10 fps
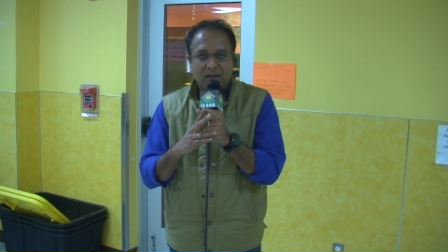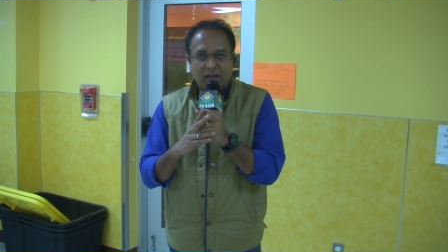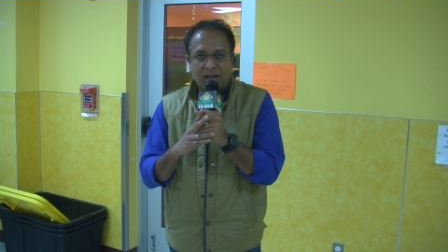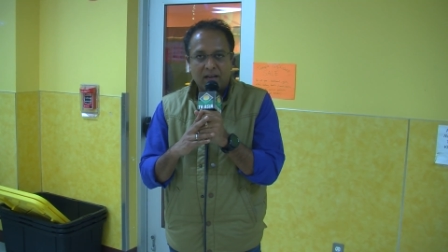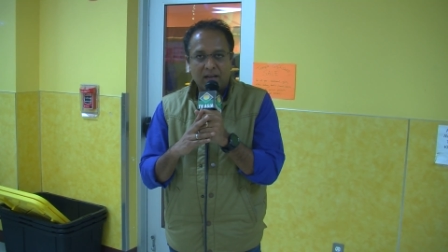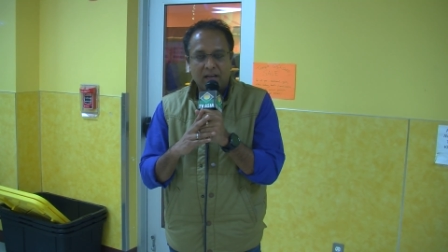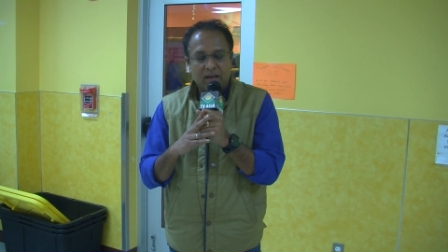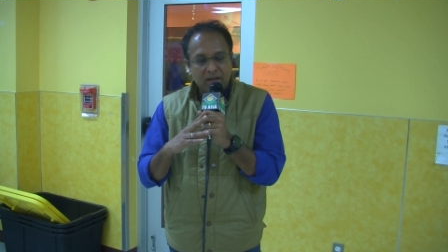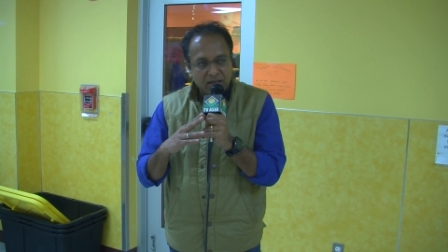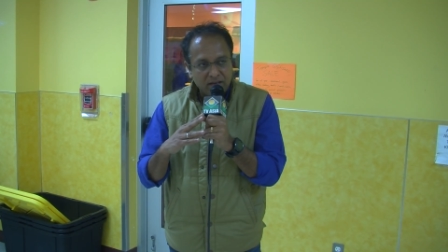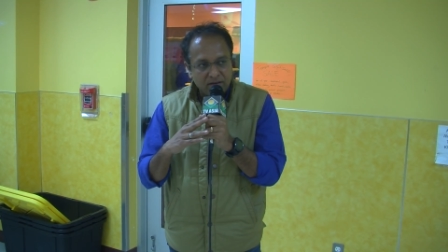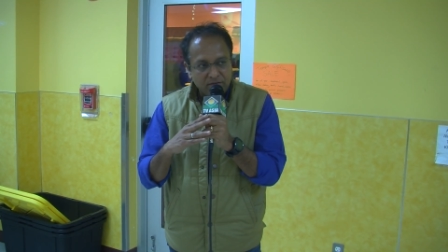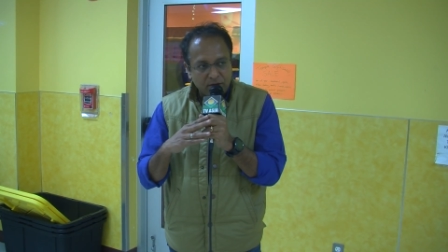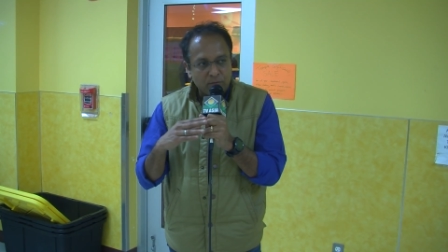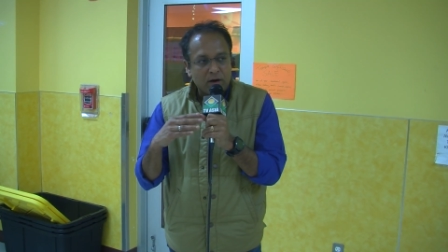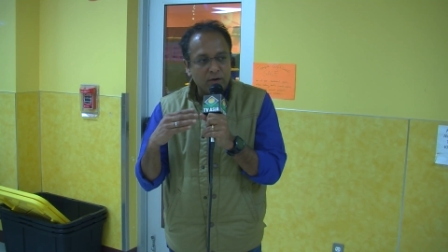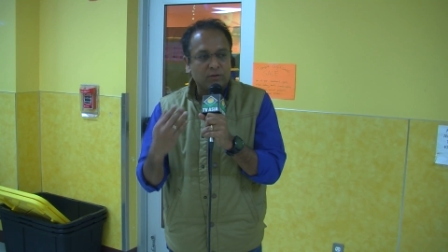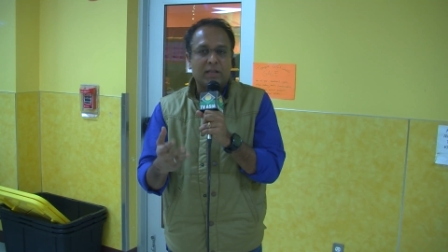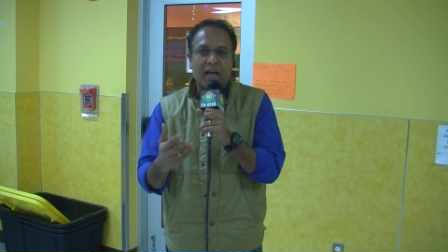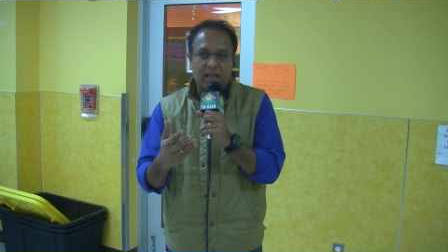Uh, we want to
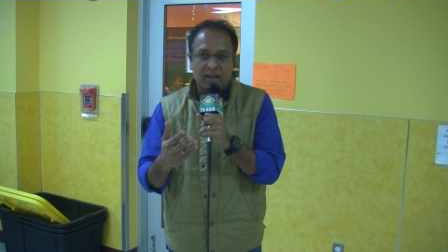thank